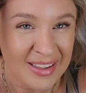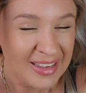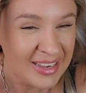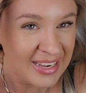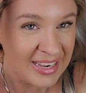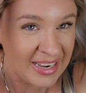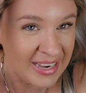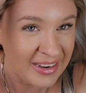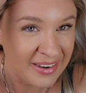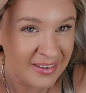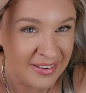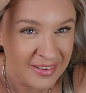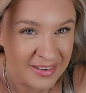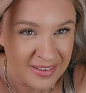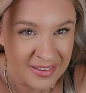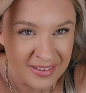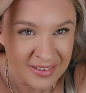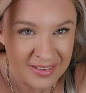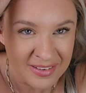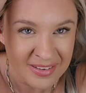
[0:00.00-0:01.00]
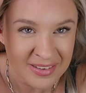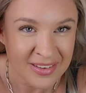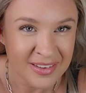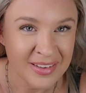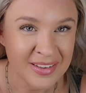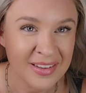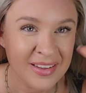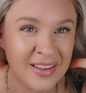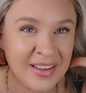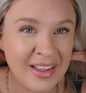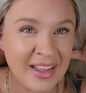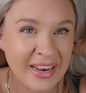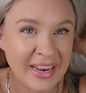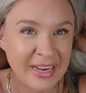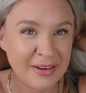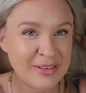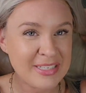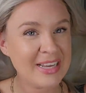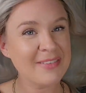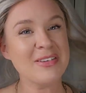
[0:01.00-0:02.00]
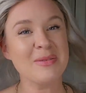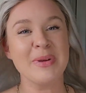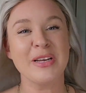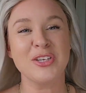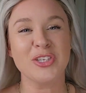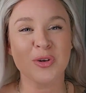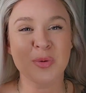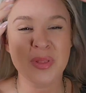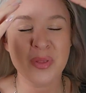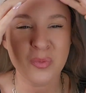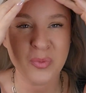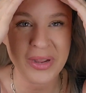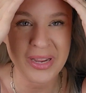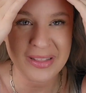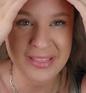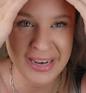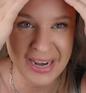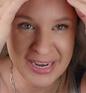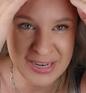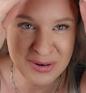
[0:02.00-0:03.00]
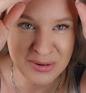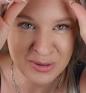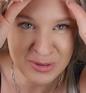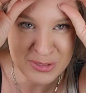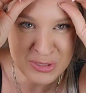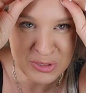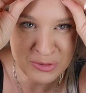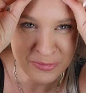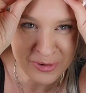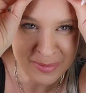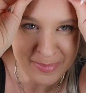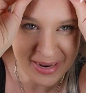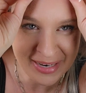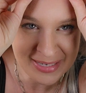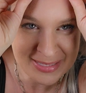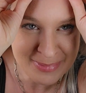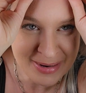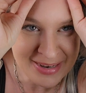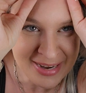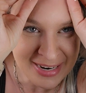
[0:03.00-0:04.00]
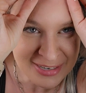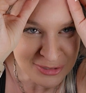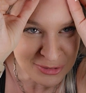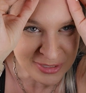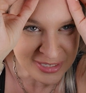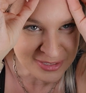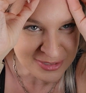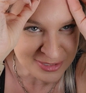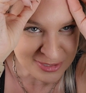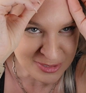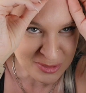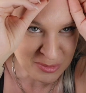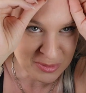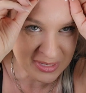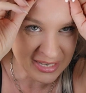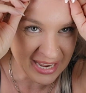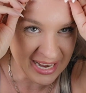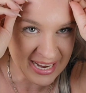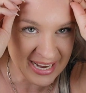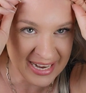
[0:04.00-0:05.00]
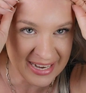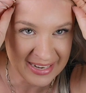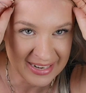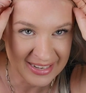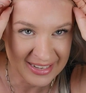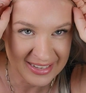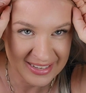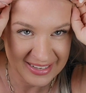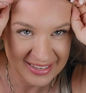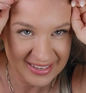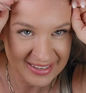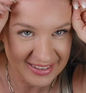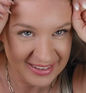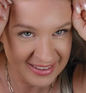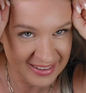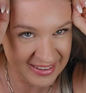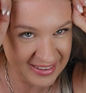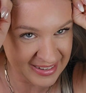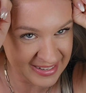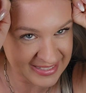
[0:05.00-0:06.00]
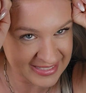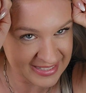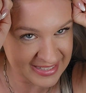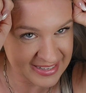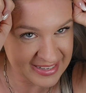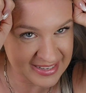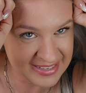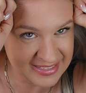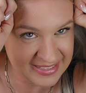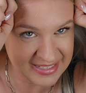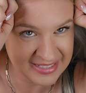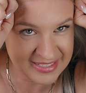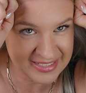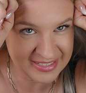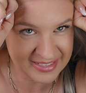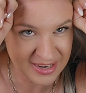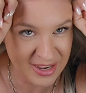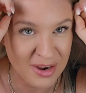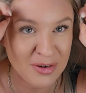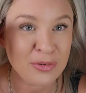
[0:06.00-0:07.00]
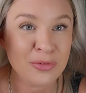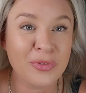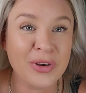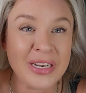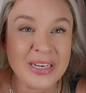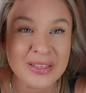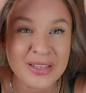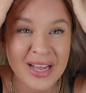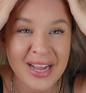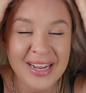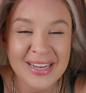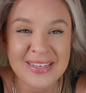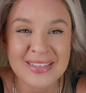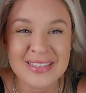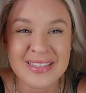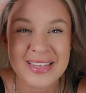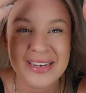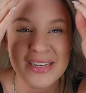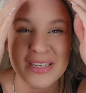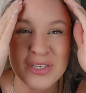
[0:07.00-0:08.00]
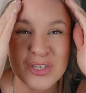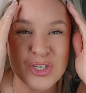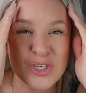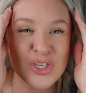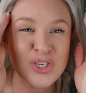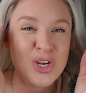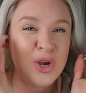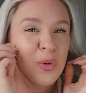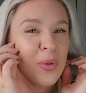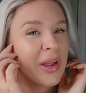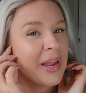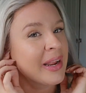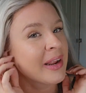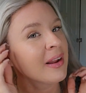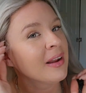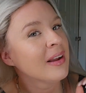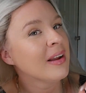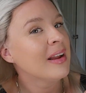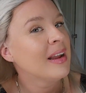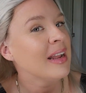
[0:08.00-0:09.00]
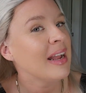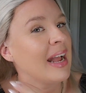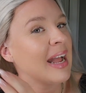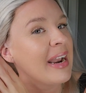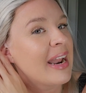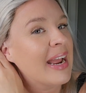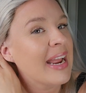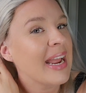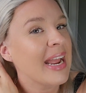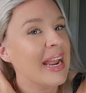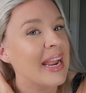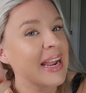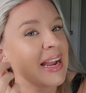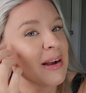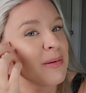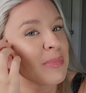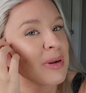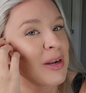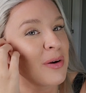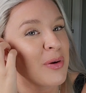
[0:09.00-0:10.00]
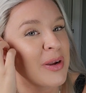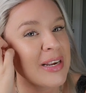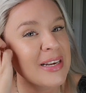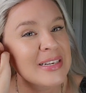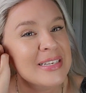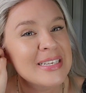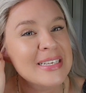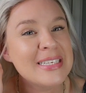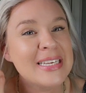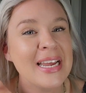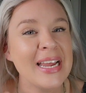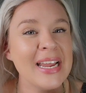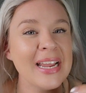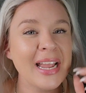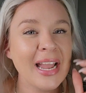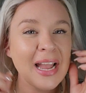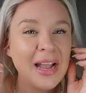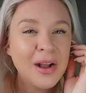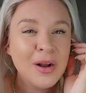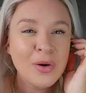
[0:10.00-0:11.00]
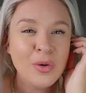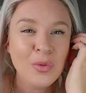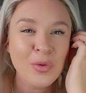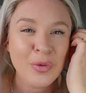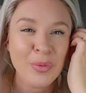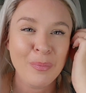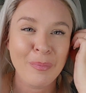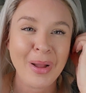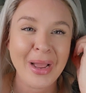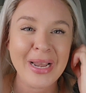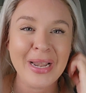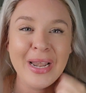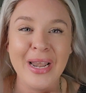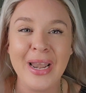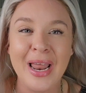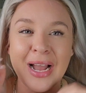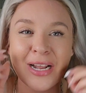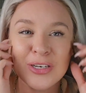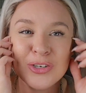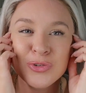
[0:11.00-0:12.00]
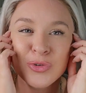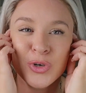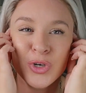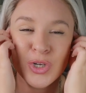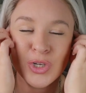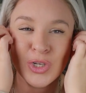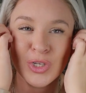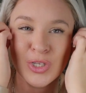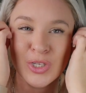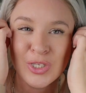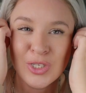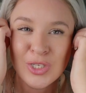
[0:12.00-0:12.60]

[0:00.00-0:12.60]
in. And I always have to make sure with a wig that I don't go too far back, because my natural hair is so light, it's easy to not realize that it's showing. And I am going to take out my natural